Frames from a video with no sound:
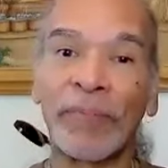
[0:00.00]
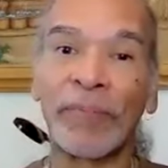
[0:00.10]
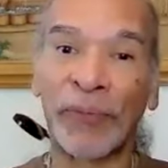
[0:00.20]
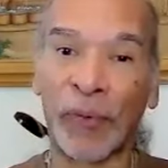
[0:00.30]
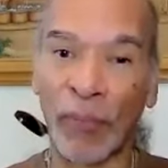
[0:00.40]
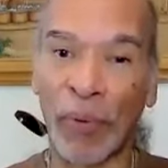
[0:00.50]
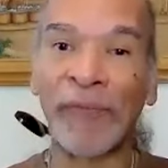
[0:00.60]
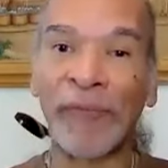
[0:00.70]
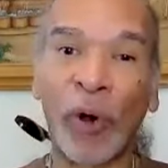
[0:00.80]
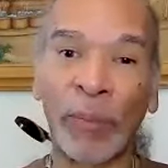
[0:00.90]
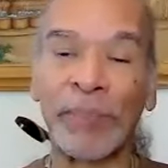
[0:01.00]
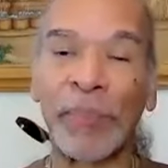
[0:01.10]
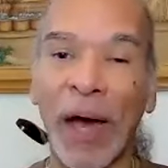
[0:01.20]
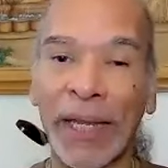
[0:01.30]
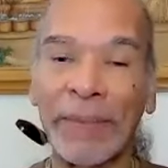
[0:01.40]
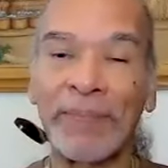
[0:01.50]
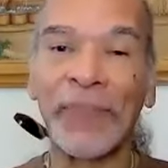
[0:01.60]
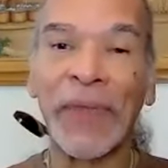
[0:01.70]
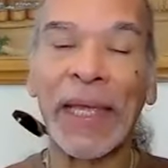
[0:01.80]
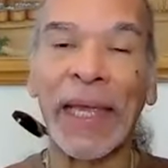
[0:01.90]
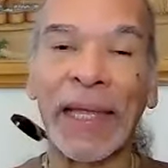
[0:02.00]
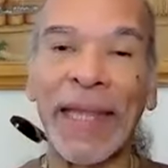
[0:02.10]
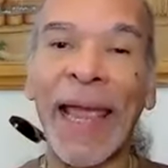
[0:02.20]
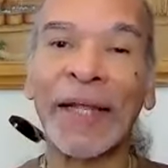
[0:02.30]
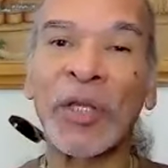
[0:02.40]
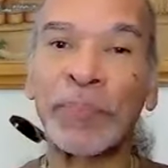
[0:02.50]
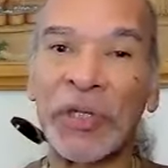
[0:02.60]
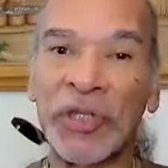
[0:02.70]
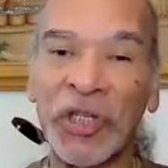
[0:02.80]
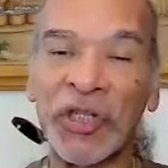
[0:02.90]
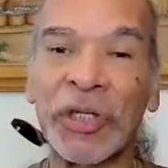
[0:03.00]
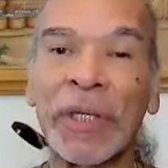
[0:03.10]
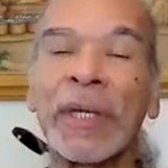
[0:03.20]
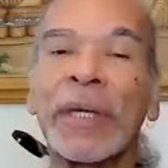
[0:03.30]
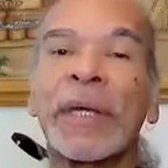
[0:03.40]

before Brown Forman bought it, and they had to petition